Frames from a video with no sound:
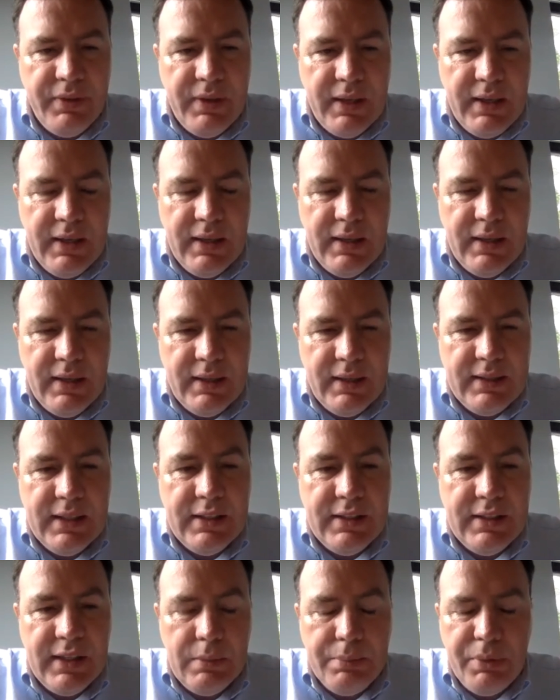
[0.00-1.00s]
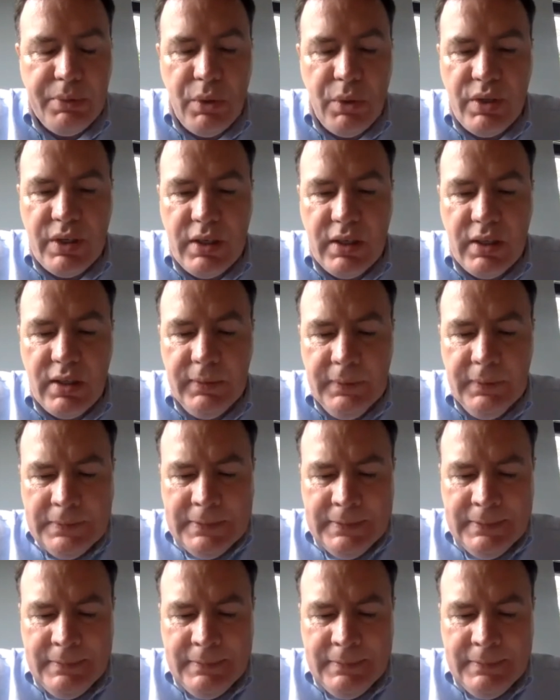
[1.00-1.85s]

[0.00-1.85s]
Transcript: a detailed protocol,